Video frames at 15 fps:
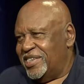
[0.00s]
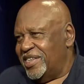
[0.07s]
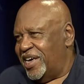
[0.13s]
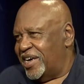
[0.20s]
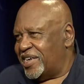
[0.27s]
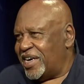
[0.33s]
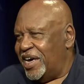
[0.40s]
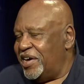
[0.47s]

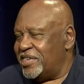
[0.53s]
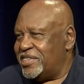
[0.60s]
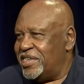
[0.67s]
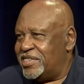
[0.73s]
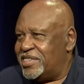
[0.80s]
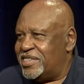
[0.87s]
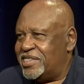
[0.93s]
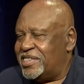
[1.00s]
like I,
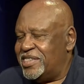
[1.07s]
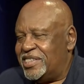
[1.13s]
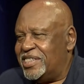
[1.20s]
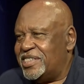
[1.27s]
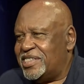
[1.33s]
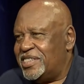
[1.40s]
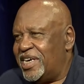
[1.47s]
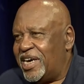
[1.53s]
th- to
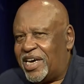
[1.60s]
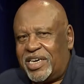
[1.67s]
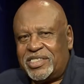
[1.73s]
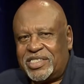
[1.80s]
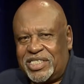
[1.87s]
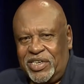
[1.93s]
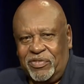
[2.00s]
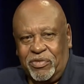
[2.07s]
this day, I
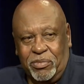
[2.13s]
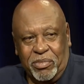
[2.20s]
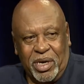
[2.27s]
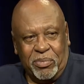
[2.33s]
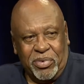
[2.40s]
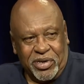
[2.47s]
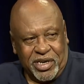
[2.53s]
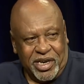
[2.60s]
still
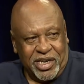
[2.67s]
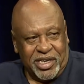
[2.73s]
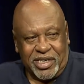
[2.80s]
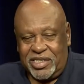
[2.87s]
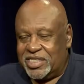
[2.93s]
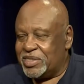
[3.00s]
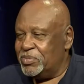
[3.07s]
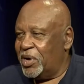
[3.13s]
remember getting
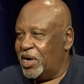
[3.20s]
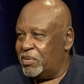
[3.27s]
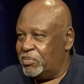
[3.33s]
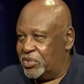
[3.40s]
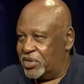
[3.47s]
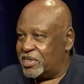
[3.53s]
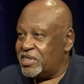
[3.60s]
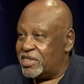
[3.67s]
a small
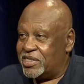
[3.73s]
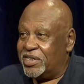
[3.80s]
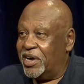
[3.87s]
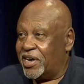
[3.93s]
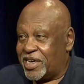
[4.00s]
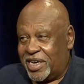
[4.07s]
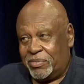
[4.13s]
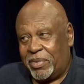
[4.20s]
booklet
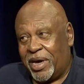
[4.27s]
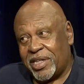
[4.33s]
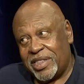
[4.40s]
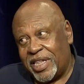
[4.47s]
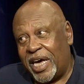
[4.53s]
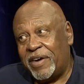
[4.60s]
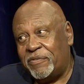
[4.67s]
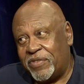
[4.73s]
talking about
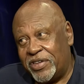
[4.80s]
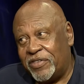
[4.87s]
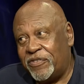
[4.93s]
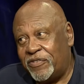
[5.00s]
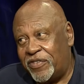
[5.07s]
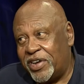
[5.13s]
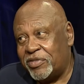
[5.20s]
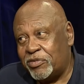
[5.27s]
life in a
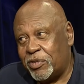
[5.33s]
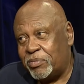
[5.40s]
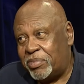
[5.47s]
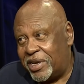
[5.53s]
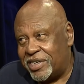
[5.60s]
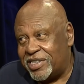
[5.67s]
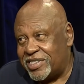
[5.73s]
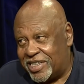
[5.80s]
federal
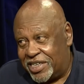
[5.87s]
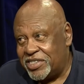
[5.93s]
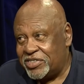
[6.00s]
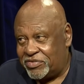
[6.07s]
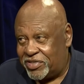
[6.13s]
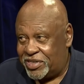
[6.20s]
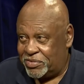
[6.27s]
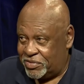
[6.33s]

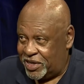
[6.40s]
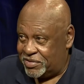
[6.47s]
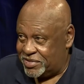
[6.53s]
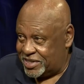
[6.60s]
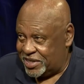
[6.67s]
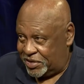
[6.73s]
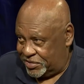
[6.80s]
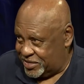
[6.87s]
penitentiary. It
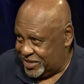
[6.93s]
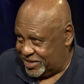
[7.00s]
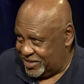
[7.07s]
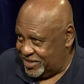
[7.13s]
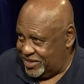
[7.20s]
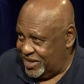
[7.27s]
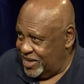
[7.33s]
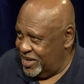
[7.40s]
was you know to
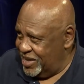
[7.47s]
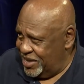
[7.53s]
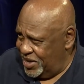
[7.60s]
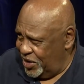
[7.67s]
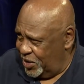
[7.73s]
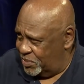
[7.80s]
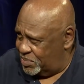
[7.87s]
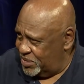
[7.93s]

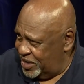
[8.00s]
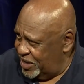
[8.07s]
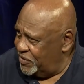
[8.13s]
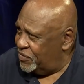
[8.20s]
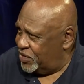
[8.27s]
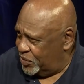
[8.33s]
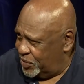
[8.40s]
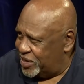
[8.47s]
help
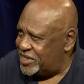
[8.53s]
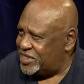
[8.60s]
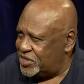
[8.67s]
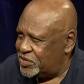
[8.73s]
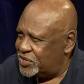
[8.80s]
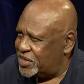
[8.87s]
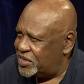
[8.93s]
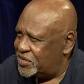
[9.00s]
influence
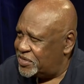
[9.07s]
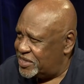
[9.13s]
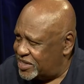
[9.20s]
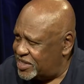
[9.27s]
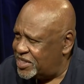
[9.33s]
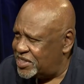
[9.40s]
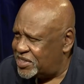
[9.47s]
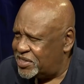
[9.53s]
you in your
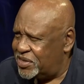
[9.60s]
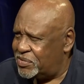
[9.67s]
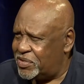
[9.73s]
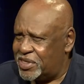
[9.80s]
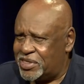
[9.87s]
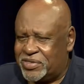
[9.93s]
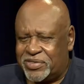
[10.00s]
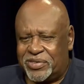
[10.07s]
decision on
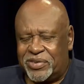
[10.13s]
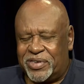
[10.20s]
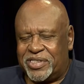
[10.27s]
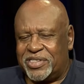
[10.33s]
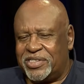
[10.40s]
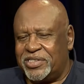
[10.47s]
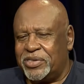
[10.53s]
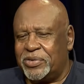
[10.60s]
what you're going
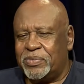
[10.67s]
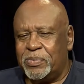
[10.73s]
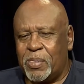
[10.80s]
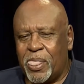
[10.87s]
to do.